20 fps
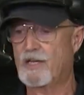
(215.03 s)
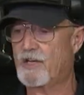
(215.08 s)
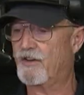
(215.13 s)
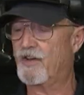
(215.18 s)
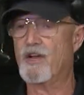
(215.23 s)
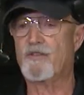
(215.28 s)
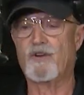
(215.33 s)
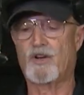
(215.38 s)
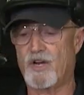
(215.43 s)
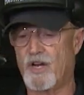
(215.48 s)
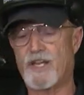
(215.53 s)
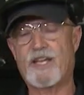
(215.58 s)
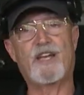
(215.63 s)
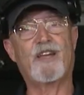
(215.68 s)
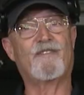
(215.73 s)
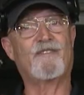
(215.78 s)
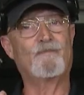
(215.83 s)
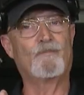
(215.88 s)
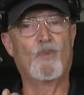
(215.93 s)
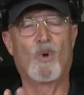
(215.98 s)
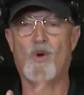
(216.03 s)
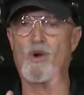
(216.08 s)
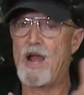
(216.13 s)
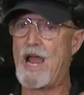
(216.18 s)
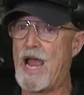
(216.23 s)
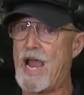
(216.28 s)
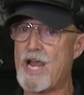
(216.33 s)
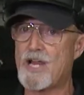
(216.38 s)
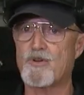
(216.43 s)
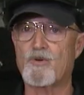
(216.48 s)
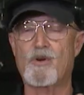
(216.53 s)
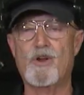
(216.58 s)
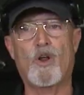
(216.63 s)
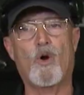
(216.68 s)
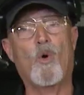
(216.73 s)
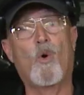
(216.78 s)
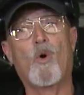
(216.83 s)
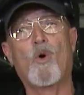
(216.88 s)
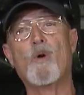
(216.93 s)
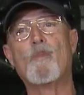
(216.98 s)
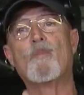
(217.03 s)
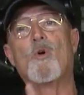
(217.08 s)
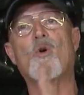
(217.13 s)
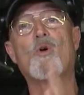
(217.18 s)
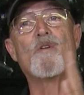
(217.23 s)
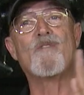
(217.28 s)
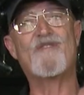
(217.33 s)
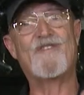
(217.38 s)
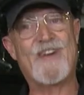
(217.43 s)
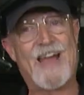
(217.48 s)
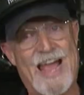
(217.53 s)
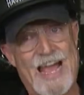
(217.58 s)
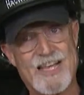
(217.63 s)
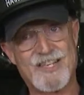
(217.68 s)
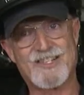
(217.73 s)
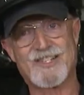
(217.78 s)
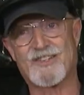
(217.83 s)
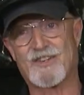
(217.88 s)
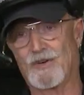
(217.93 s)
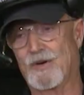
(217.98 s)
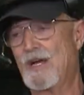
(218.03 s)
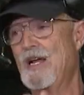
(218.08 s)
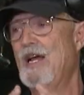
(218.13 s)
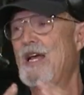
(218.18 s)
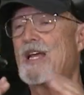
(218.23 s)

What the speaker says: Never gonna get more accurate or more faster